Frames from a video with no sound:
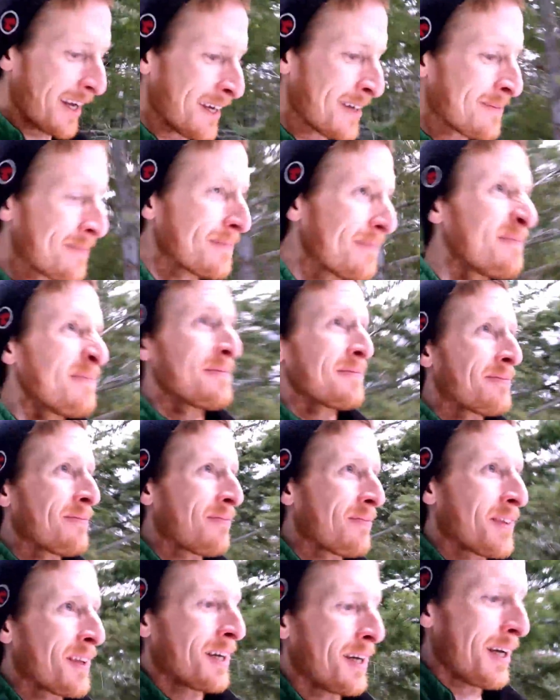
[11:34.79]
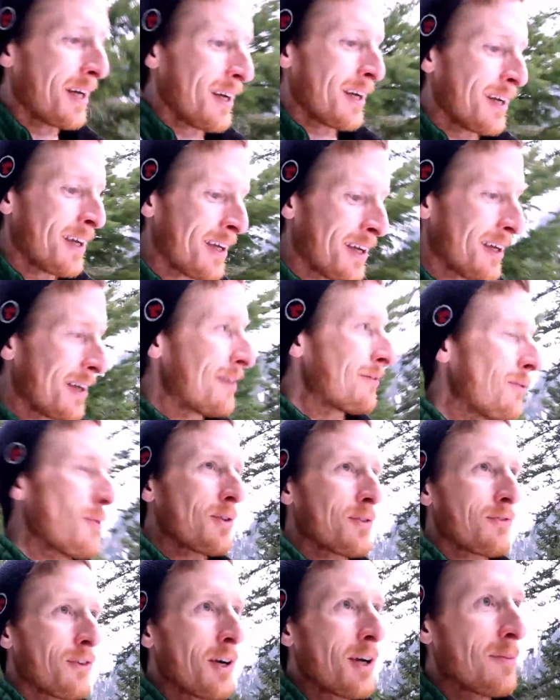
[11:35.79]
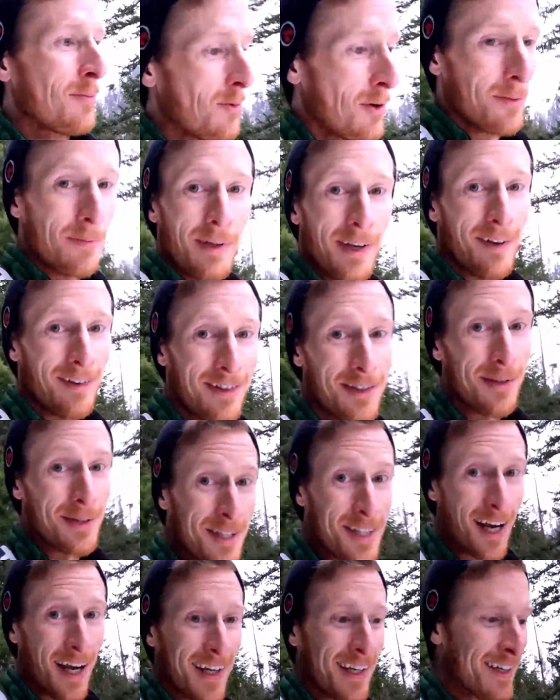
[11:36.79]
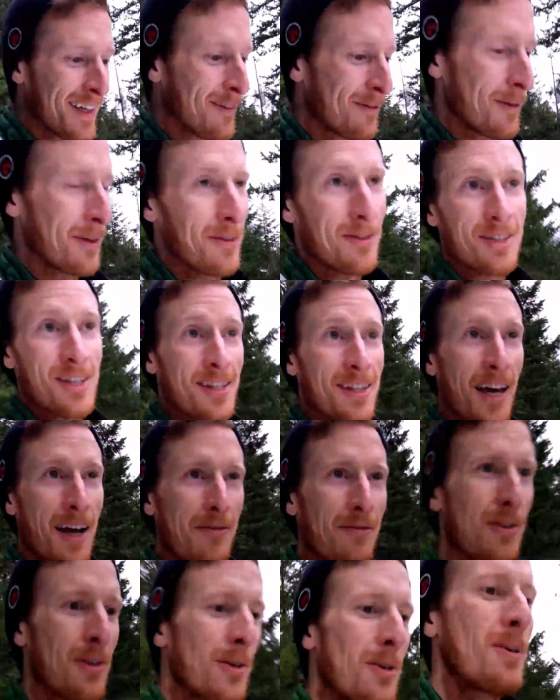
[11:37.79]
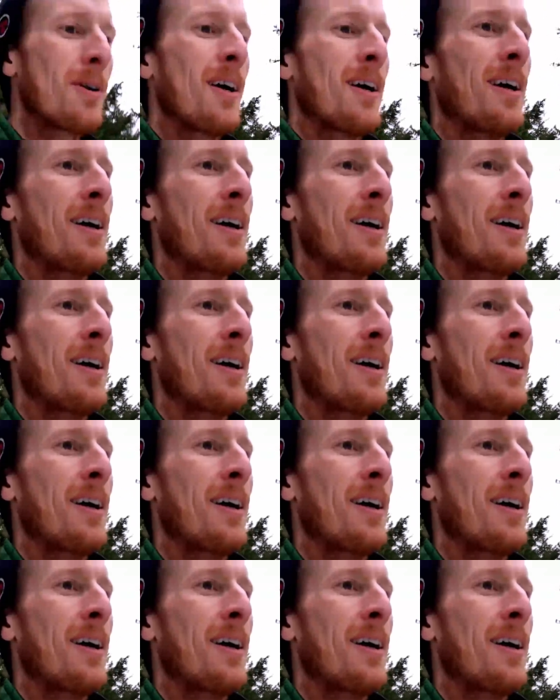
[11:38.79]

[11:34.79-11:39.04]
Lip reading: If it wasn't for him, wouldn't have been able to do this hike. Wouldn't have seen that view.